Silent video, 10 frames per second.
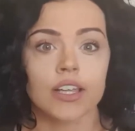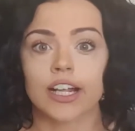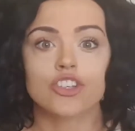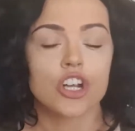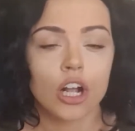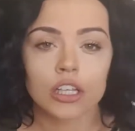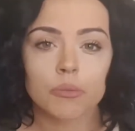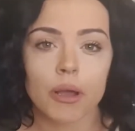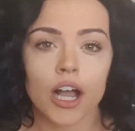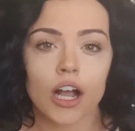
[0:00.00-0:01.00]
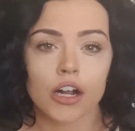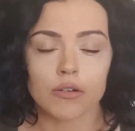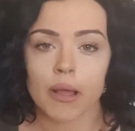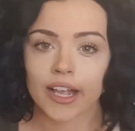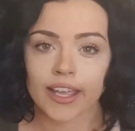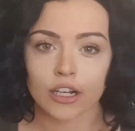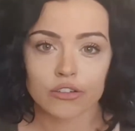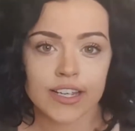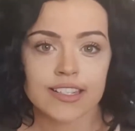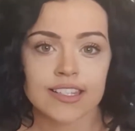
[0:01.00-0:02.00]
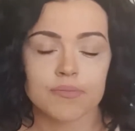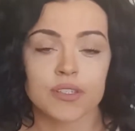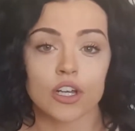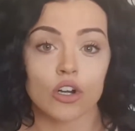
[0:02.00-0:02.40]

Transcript: like a chocolate bar or a packet of crisps